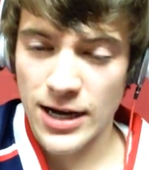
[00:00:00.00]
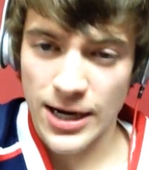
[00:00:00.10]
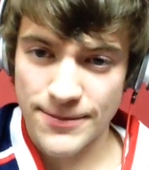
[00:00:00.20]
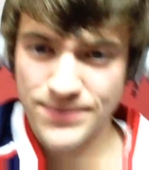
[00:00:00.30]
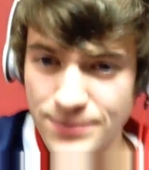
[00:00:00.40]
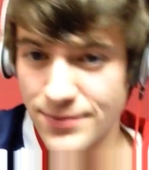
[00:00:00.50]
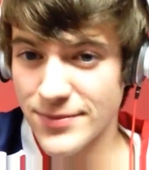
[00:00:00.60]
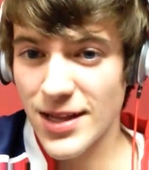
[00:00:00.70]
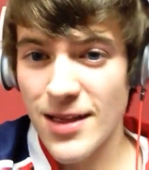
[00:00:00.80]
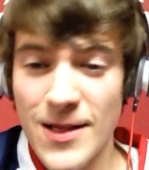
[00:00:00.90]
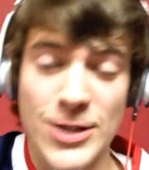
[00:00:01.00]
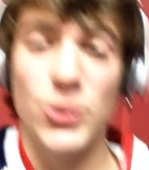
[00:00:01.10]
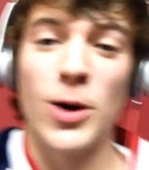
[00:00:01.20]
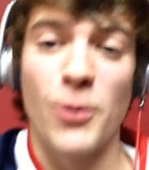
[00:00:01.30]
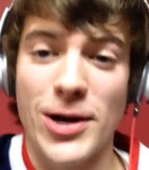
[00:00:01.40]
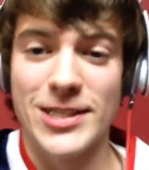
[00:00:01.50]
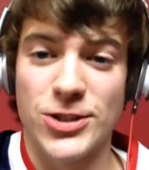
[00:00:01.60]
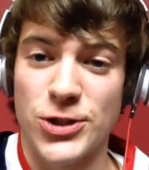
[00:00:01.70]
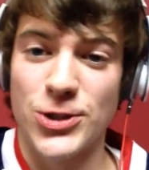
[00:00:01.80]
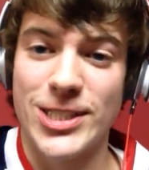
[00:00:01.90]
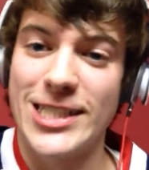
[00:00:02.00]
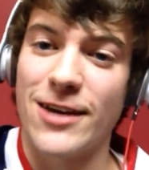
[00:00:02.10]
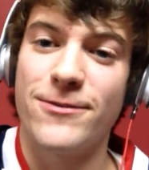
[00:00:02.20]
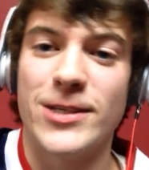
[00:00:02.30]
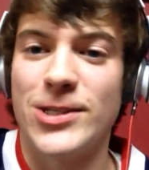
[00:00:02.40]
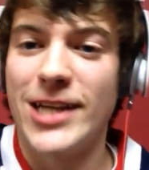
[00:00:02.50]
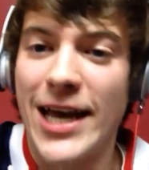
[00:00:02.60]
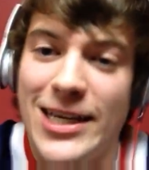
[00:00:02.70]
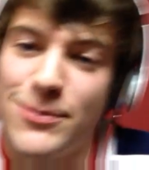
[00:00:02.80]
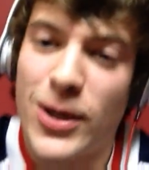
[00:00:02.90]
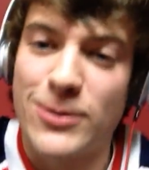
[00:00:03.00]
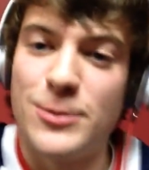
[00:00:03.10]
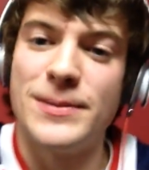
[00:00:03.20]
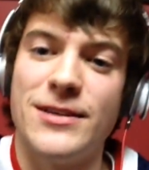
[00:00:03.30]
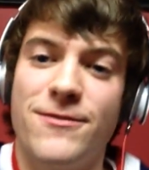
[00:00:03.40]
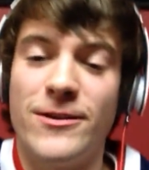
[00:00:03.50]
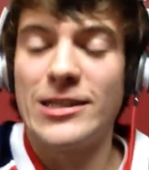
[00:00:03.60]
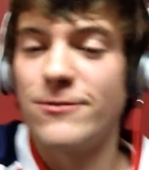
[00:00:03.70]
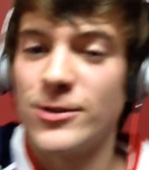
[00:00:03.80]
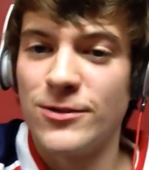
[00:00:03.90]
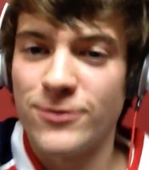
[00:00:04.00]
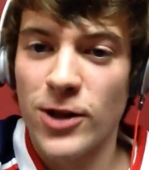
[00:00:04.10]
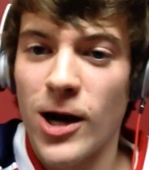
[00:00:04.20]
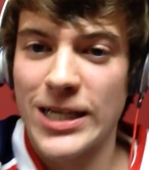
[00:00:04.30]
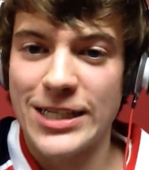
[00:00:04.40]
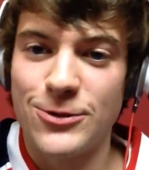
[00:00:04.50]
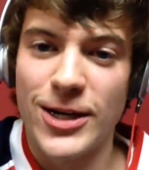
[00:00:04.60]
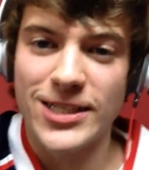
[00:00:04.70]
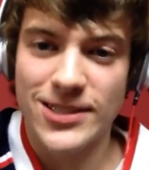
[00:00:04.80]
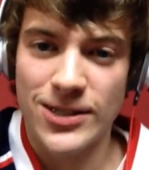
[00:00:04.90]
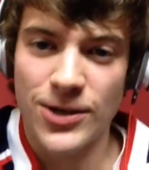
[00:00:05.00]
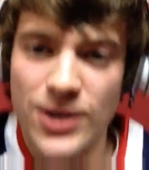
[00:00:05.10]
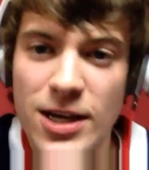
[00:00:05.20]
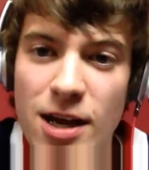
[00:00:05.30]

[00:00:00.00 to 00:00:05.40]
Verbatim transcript: Uh, that's why I'm wearing this jersey, and I figured, hey, it'd probably be fitting for the vlog anyways. So